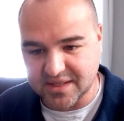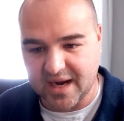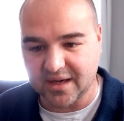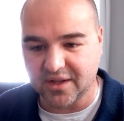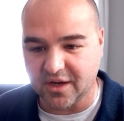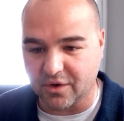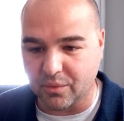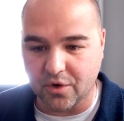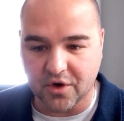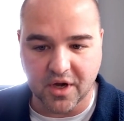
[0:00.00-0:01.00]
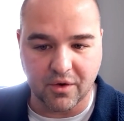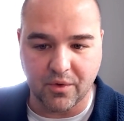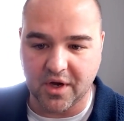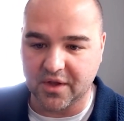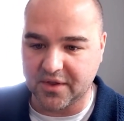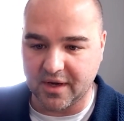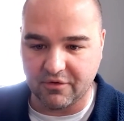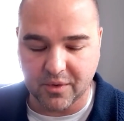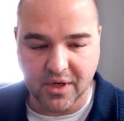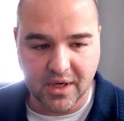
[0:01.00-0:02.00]
stack that you're working with,
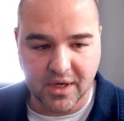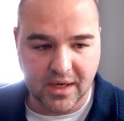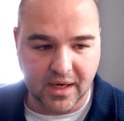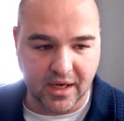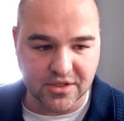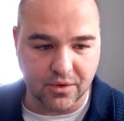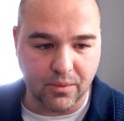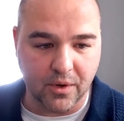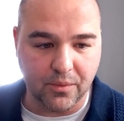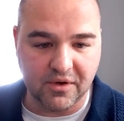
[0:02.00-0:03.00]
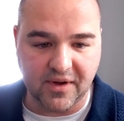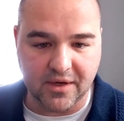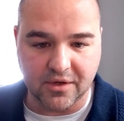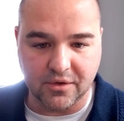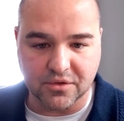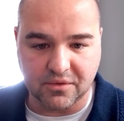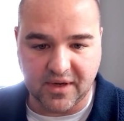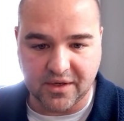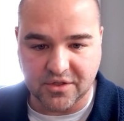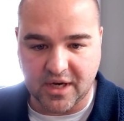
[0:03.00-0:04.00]
and so what we've had to do is we've
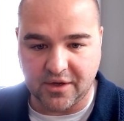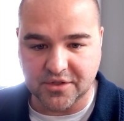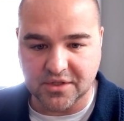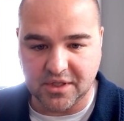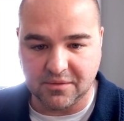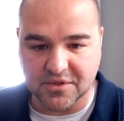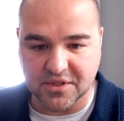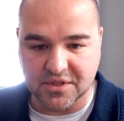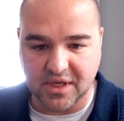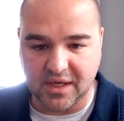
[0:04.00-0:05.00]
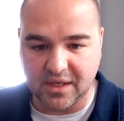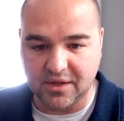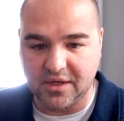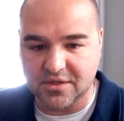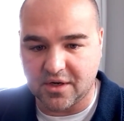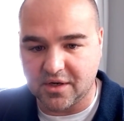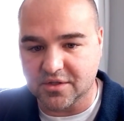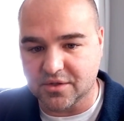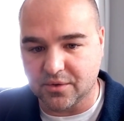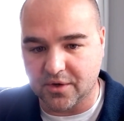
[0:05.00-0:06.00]
had to challenge the teams and say, these are
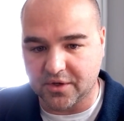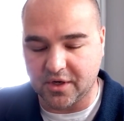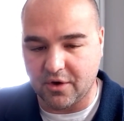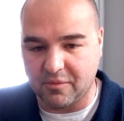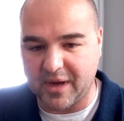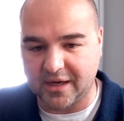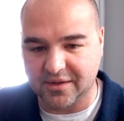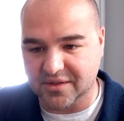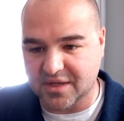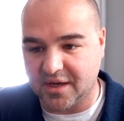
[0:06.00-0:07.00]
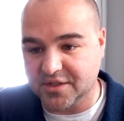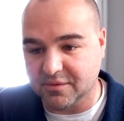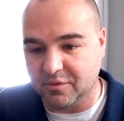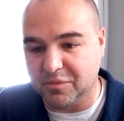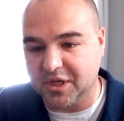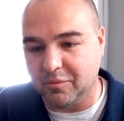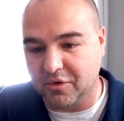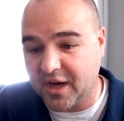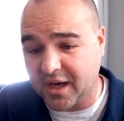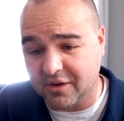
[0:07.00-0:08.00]
historically, going back to this concept of being
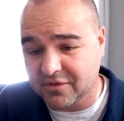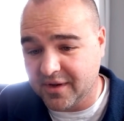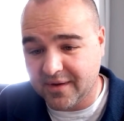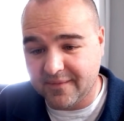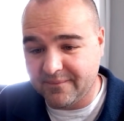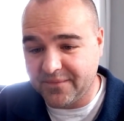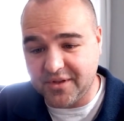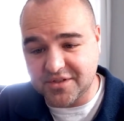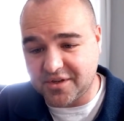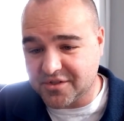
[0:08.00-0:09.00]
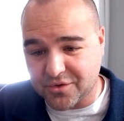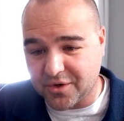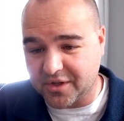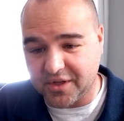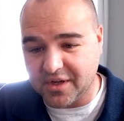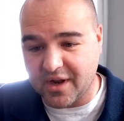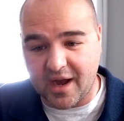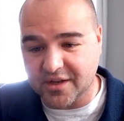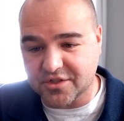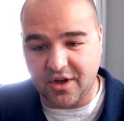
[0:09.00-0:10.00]
brave, these are historically
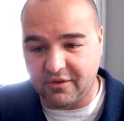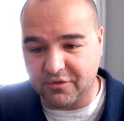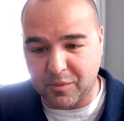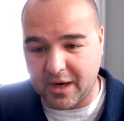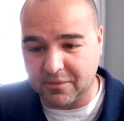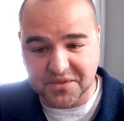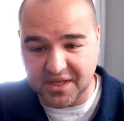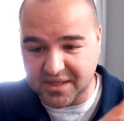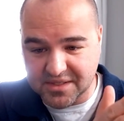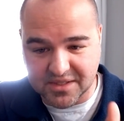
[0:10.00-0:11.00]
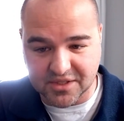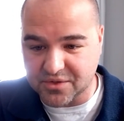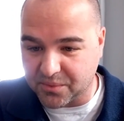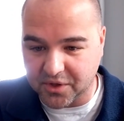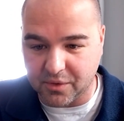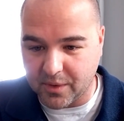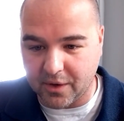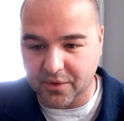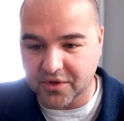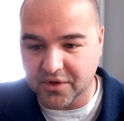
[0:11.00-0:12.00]
not solved problems. They exist really
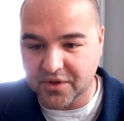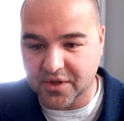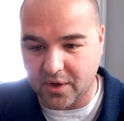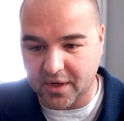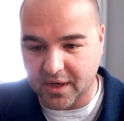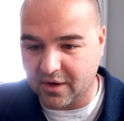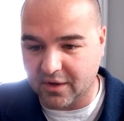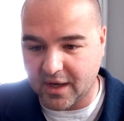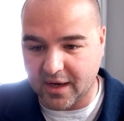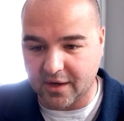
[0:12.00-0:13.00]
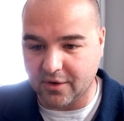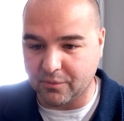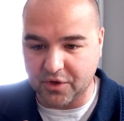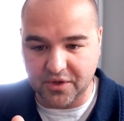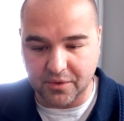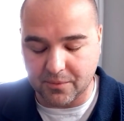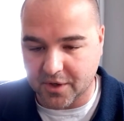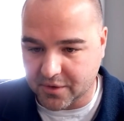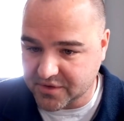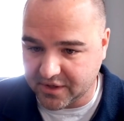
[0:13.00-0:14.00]
well within one airline or within
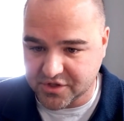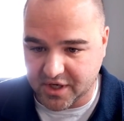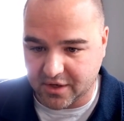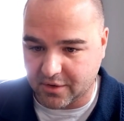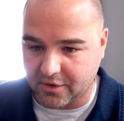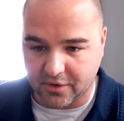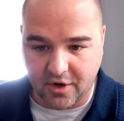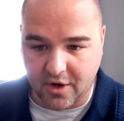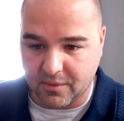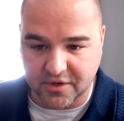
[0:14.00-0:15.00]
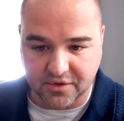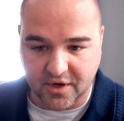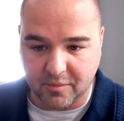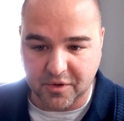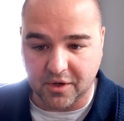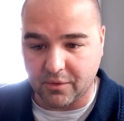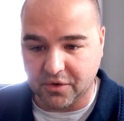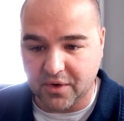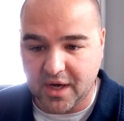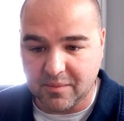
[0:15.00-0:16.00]
one hotel chain or your car rental company or
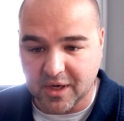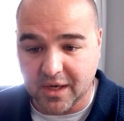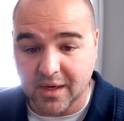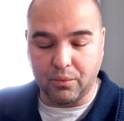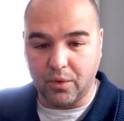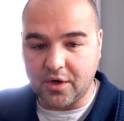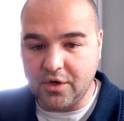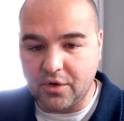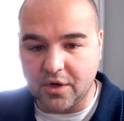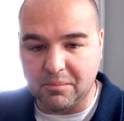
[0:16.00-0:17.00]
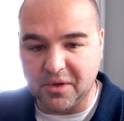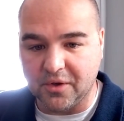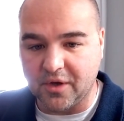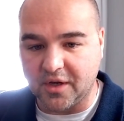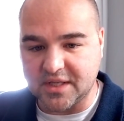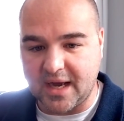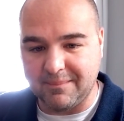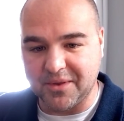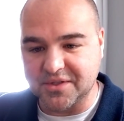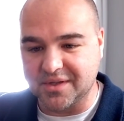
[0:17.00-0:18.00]
you name it. What are you going to build on
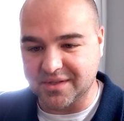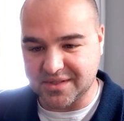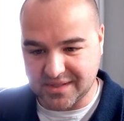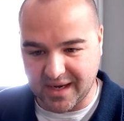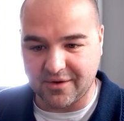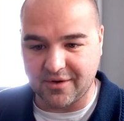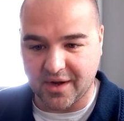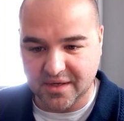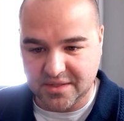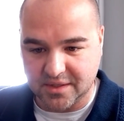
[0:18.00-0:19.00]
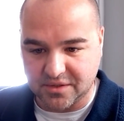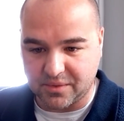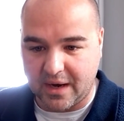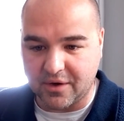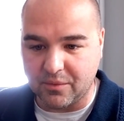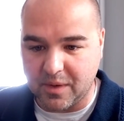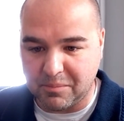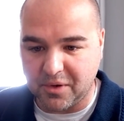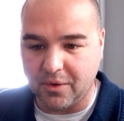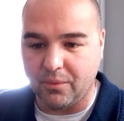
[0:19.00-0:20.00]
top that's going to standardize this? How can we
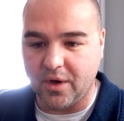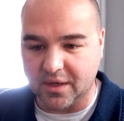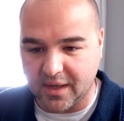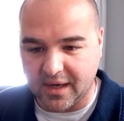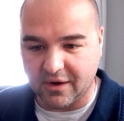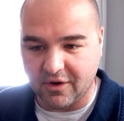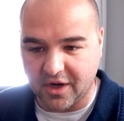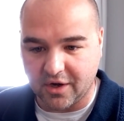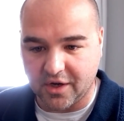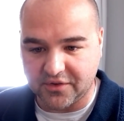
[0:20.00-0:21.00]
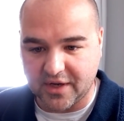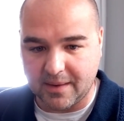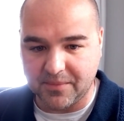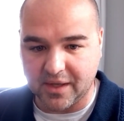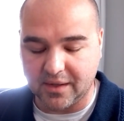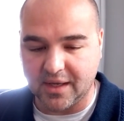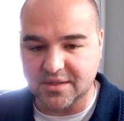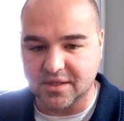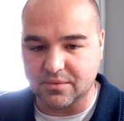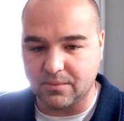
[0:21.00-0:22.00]
put one layer in on top that lets
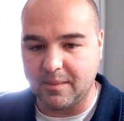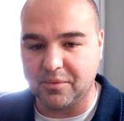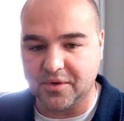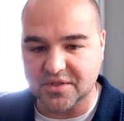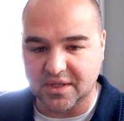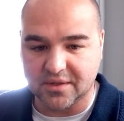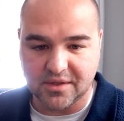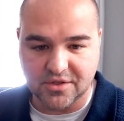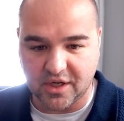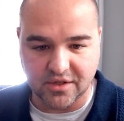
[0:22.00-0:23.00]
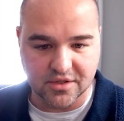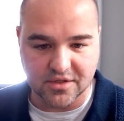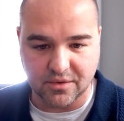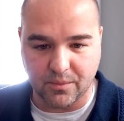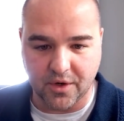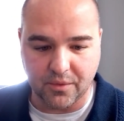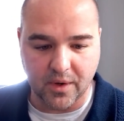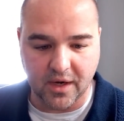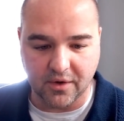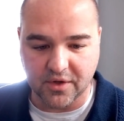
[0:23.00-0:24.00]
us represent these changes in one
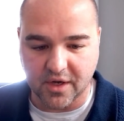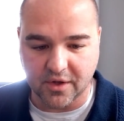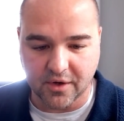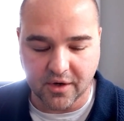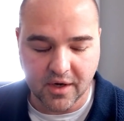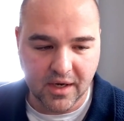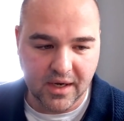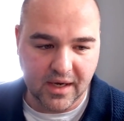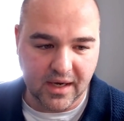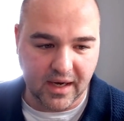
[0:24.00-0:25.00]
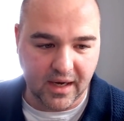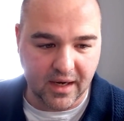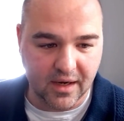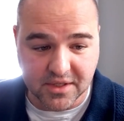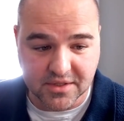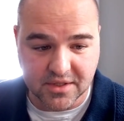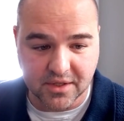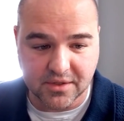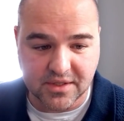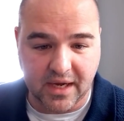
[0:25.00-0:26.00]
way or the other? And it's
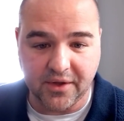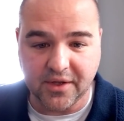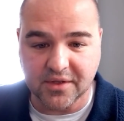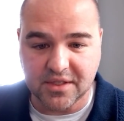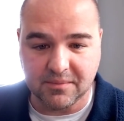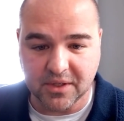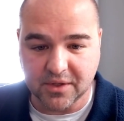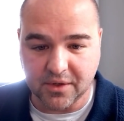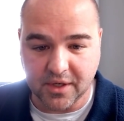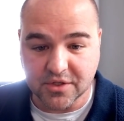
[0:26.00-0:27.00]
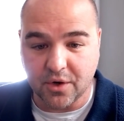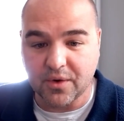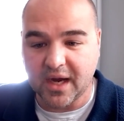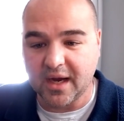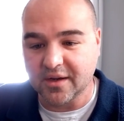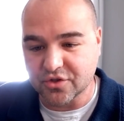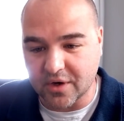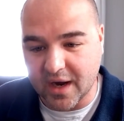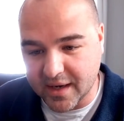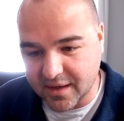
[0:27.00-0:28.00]
the telling the team that it's okay to
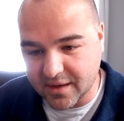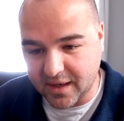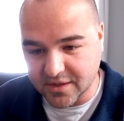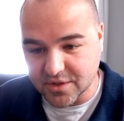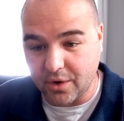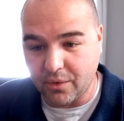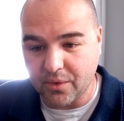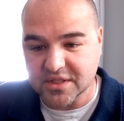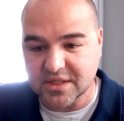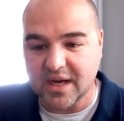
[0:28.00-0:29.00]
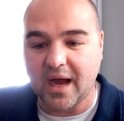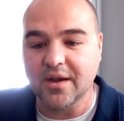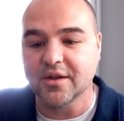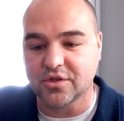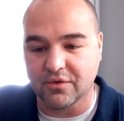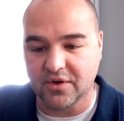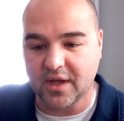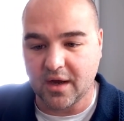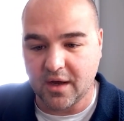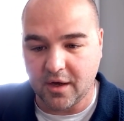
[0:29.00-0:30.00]
try has always gotten us over
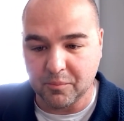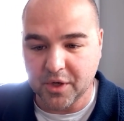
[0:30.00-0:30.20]
that hump.